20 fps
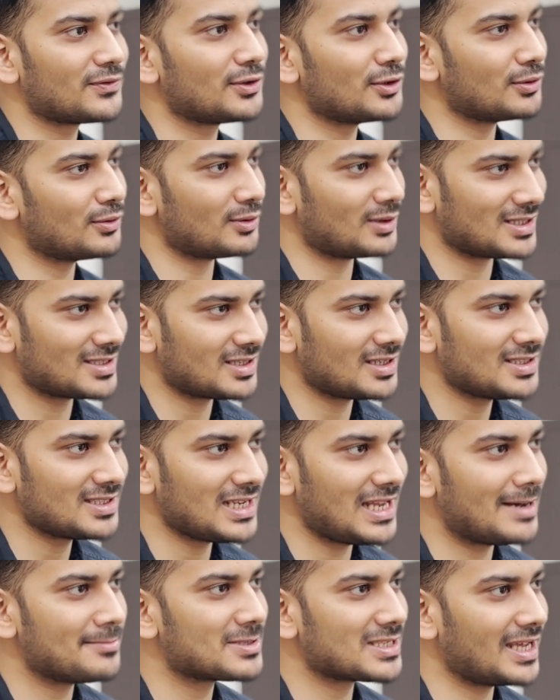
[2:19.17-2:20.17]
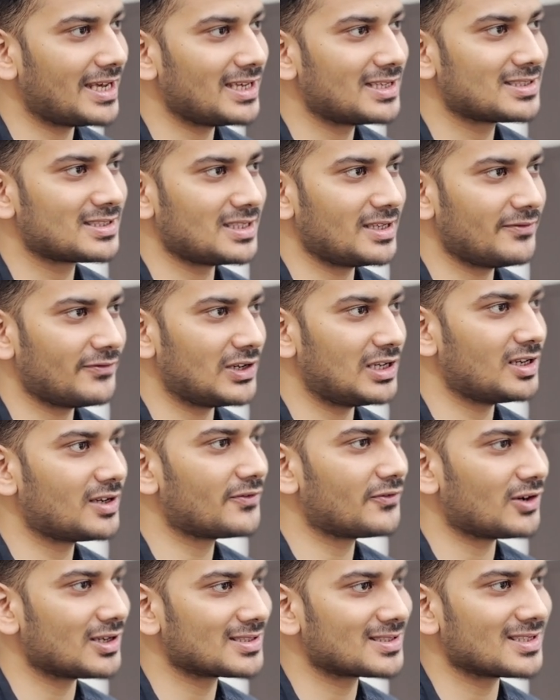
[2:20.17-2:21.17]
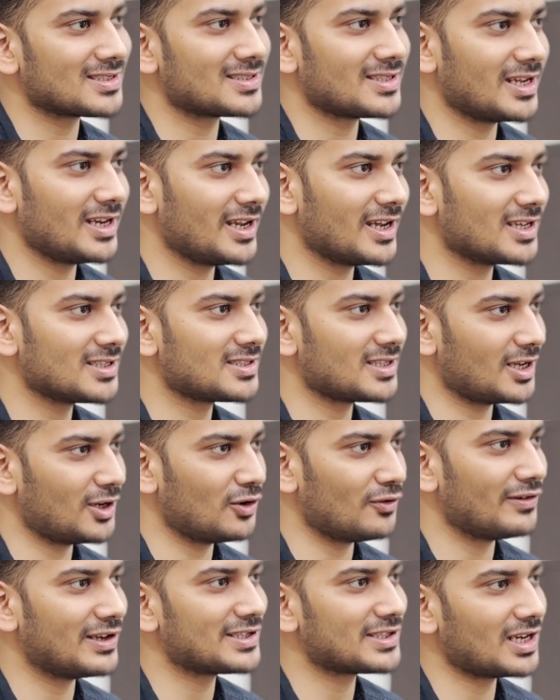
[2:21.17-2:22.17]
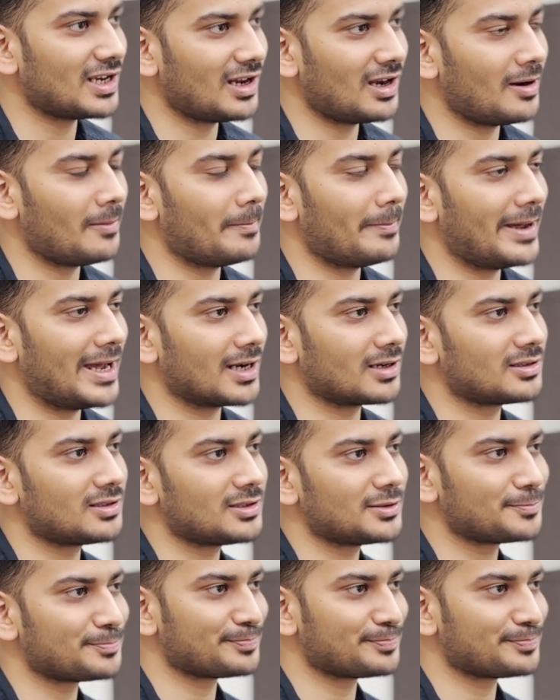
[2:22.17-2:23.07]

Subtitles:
to research labs like CFILT for sustaining its innovation and impact?